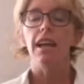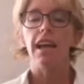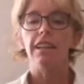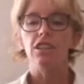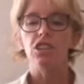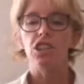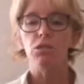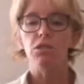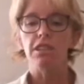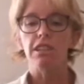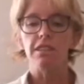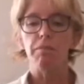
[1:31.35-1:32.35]
And she
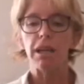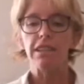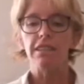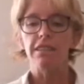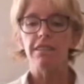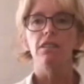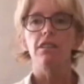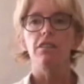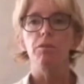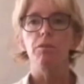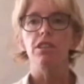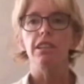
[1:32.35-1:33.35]
also does amazing
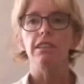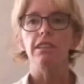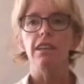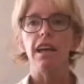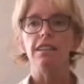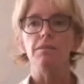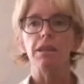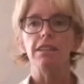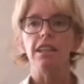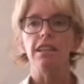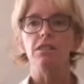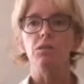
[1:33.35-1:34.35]
therapeutic aspects
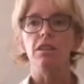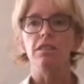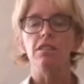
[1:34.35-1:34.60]
as well.